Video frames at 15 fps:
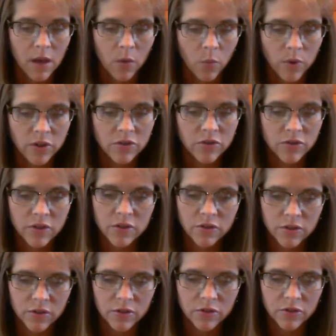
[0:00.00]
which is the
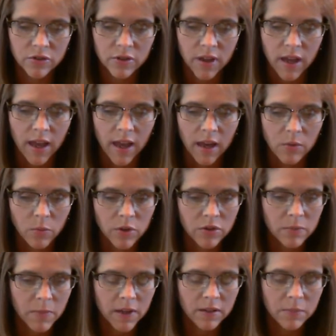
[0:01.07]
church, and
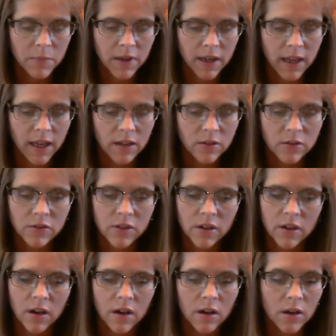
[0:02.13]
which must be a
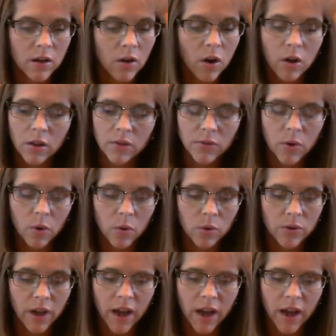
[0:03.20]
candlestick all of gold.